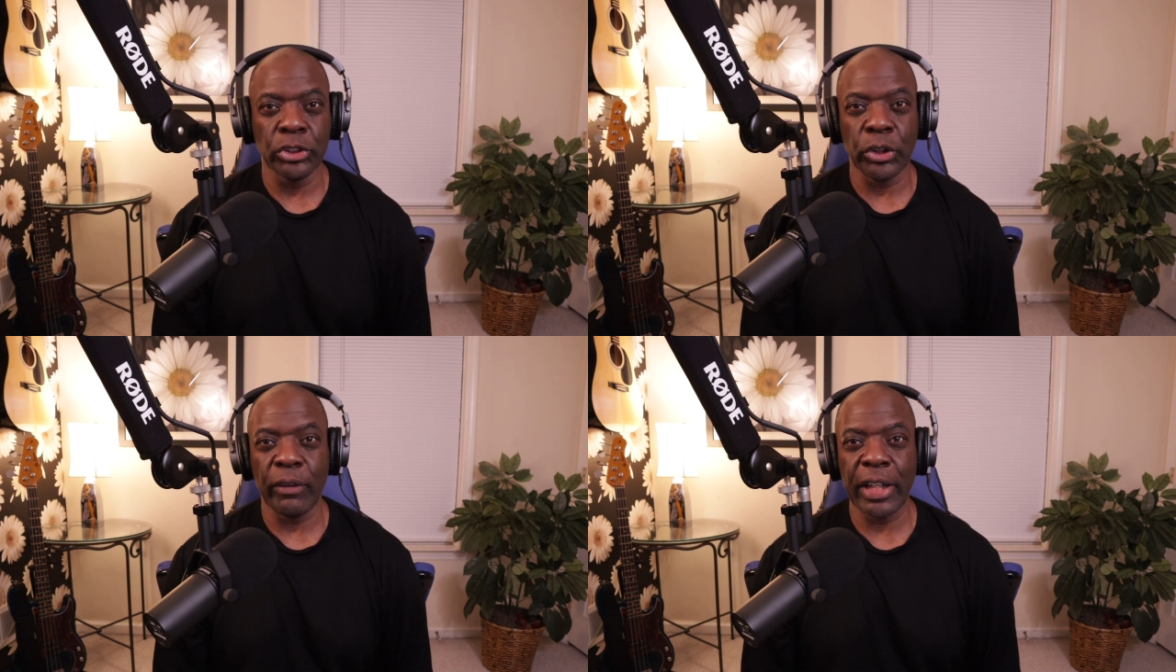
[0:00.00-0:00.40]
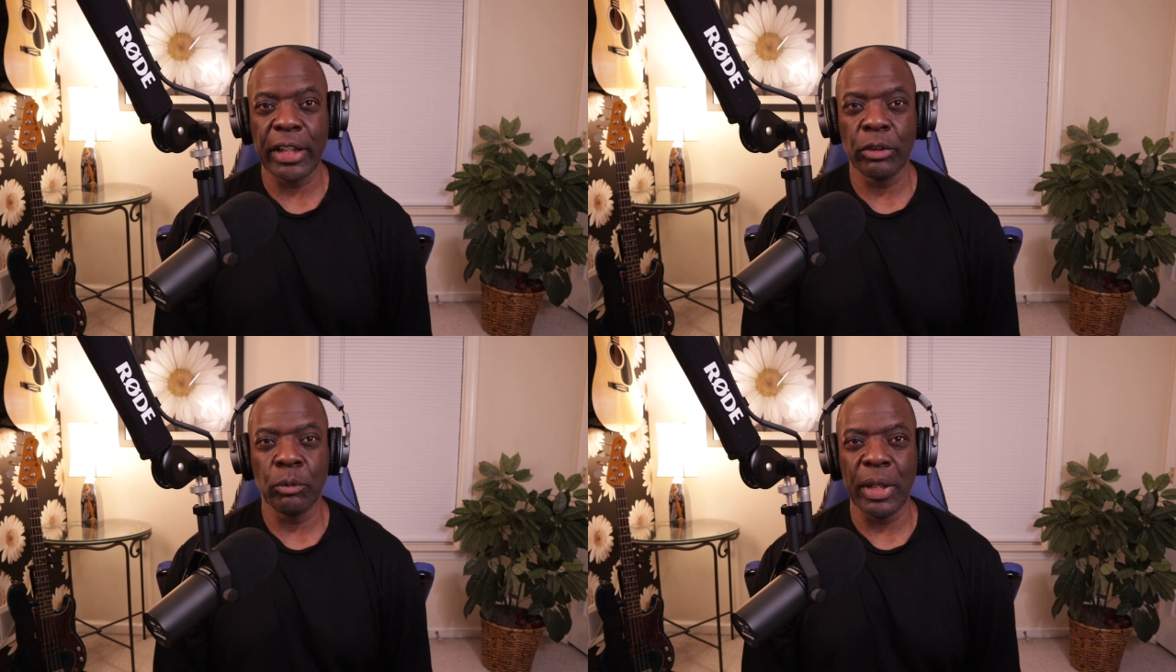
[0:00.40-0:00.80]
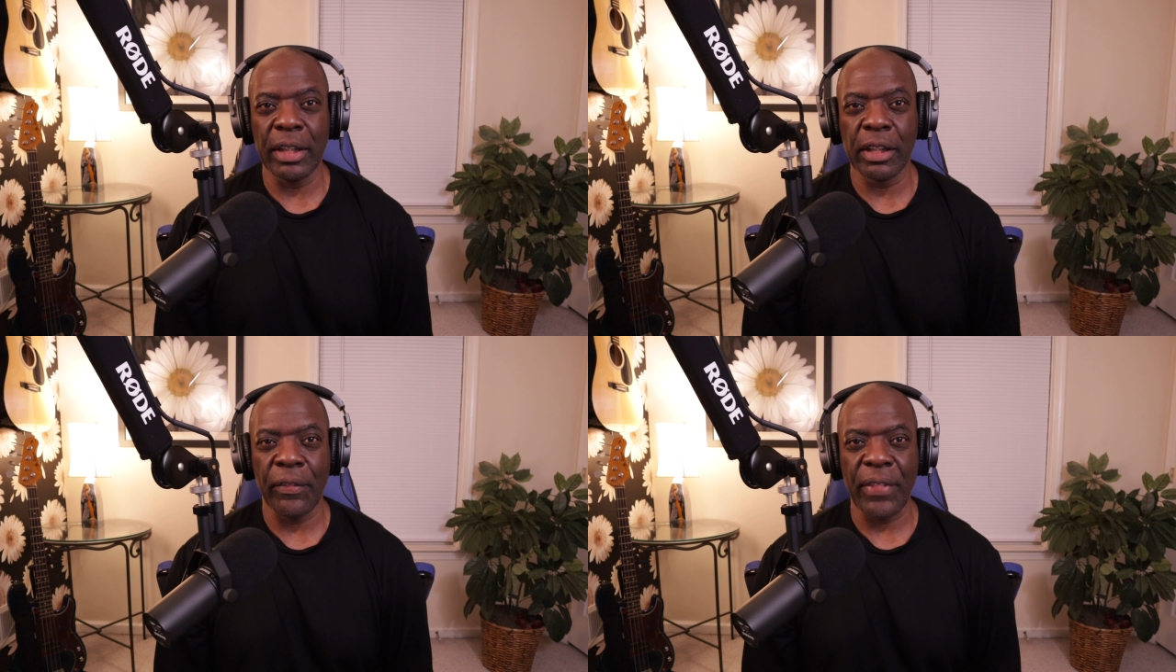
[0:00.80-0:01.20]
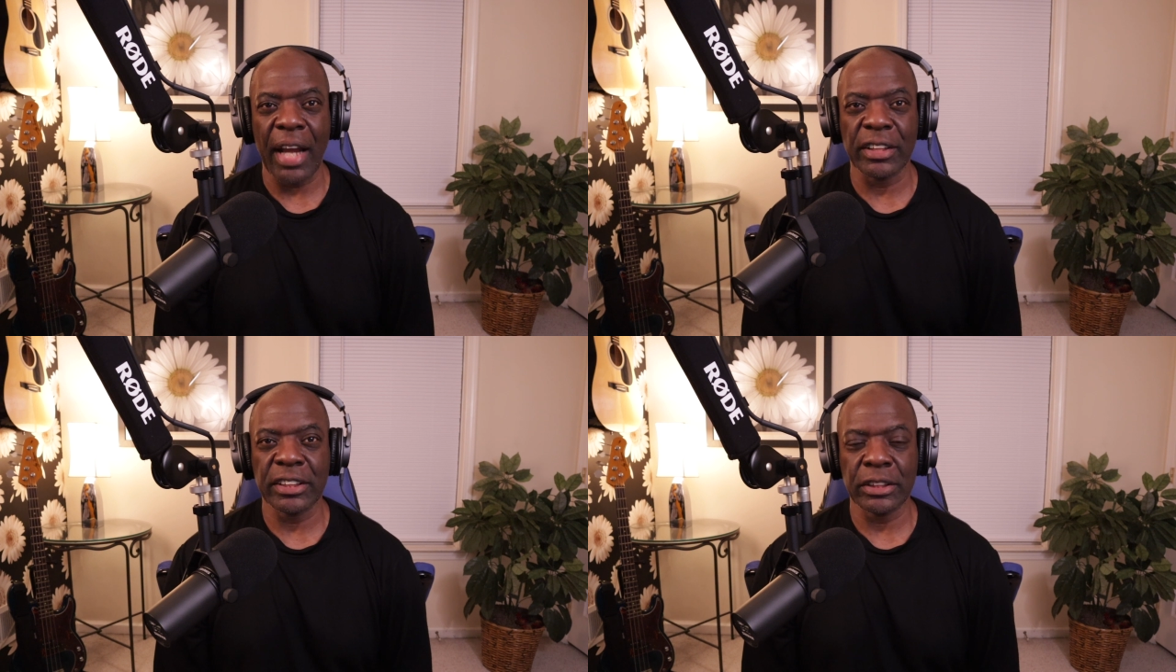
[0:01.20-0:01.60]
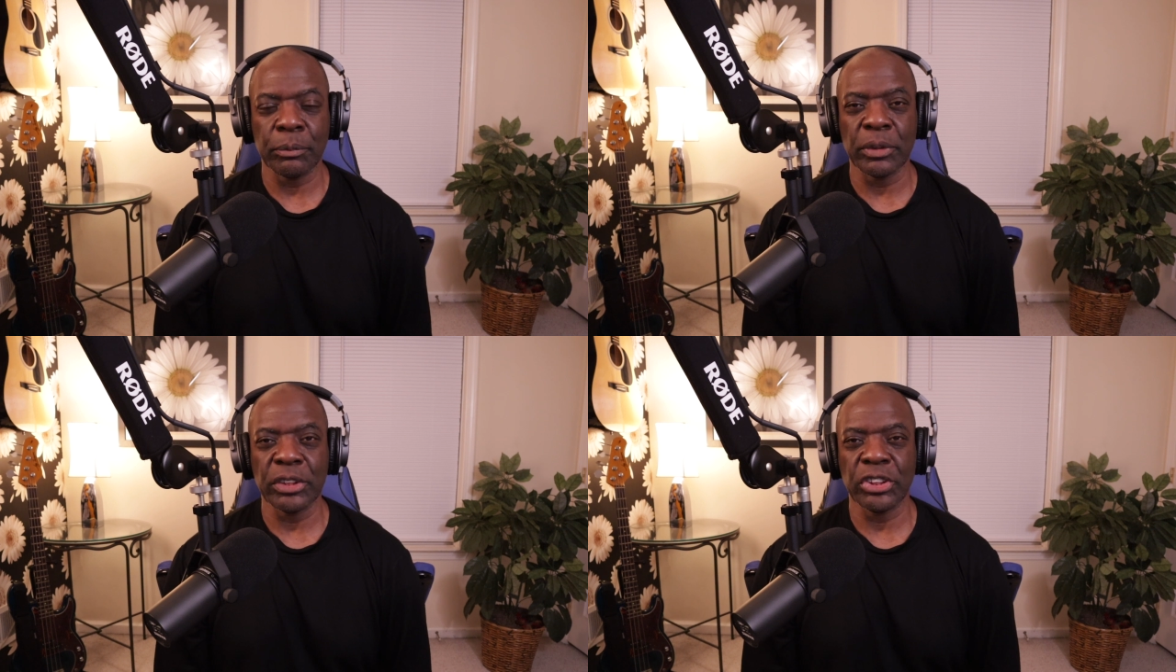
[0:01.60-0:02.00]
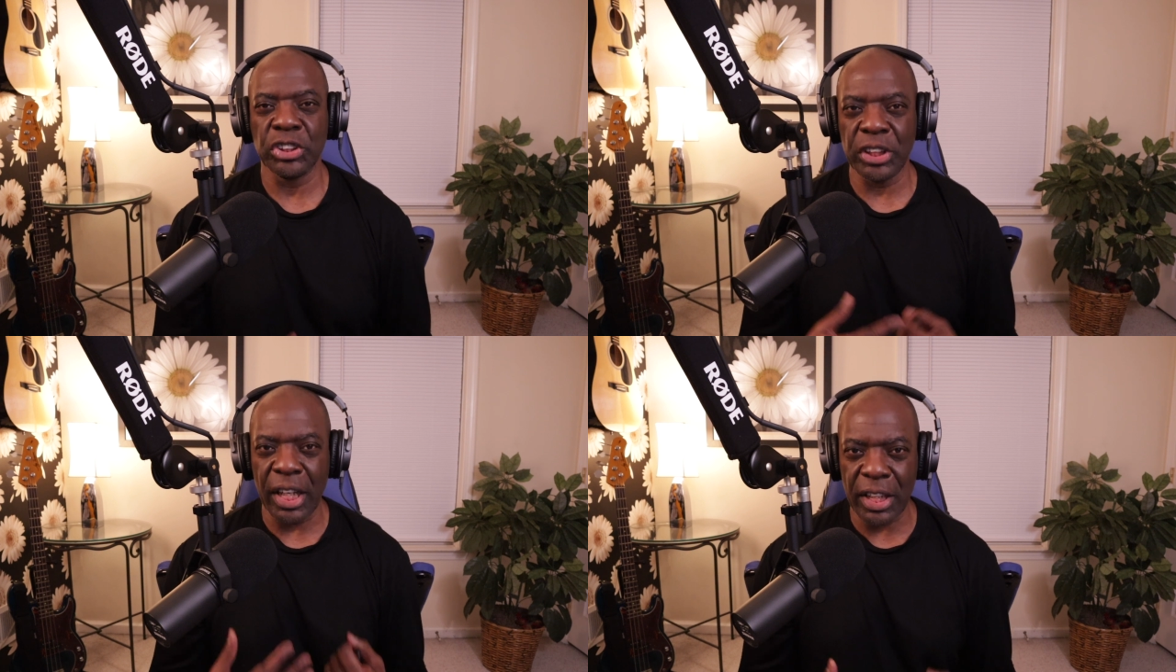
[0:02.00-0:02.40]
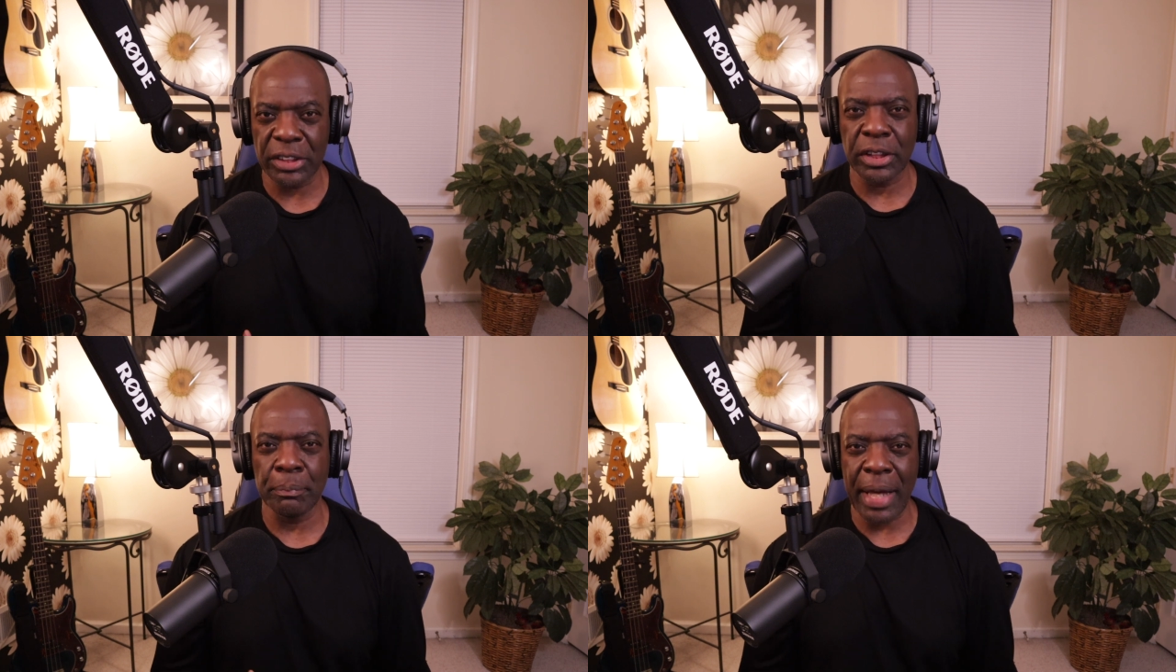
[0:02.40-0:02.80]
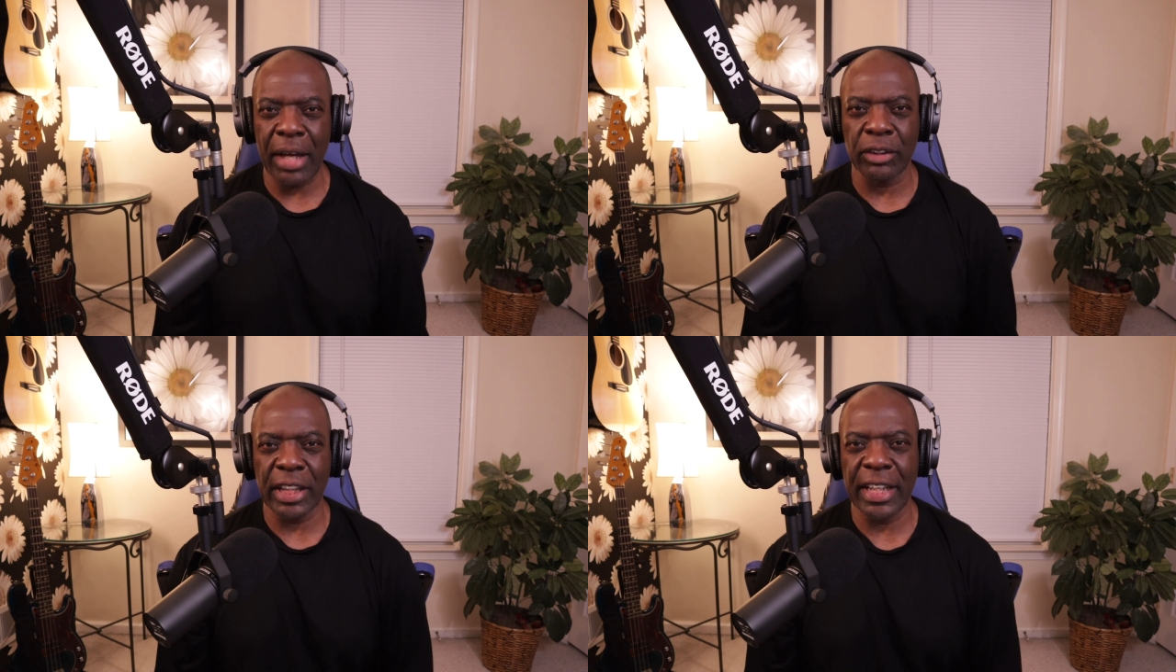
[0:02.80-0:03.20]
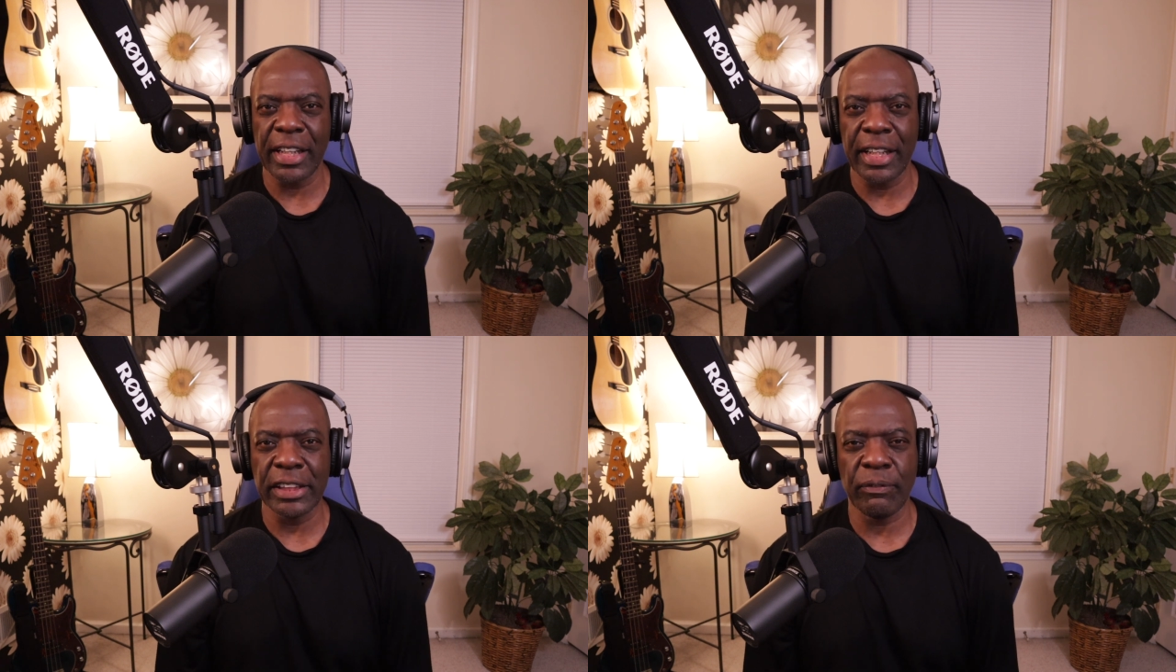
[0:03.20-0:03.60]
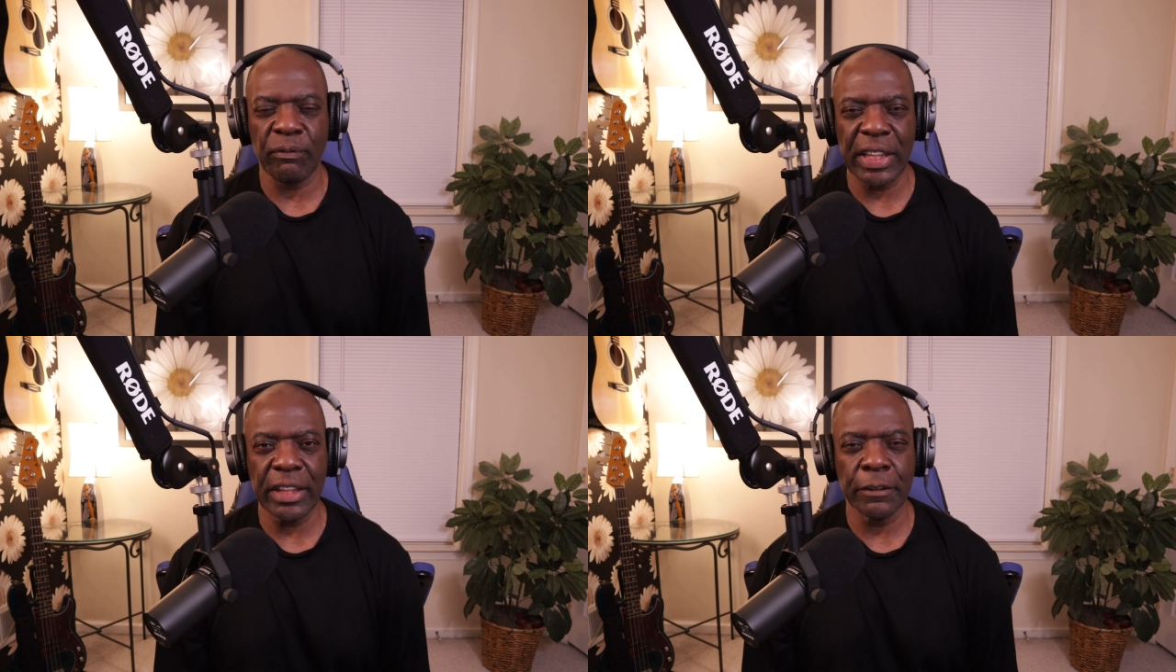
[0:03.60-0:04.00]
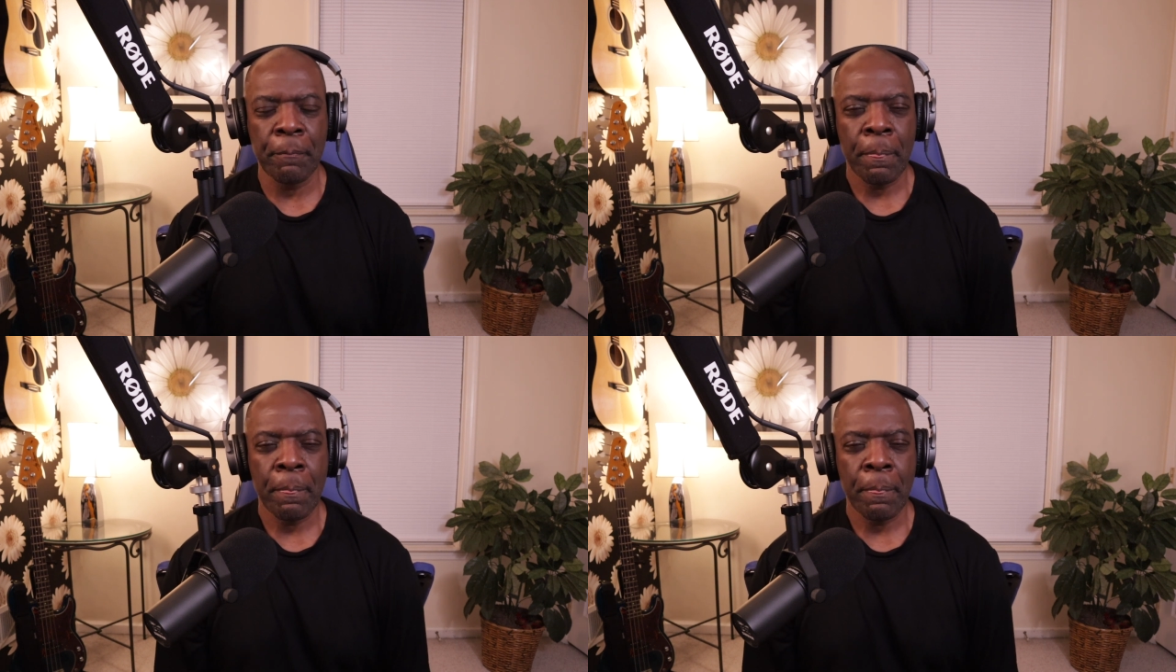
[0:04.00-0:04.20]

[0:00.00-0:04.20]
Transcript: during when Catholicism was just about getting its feet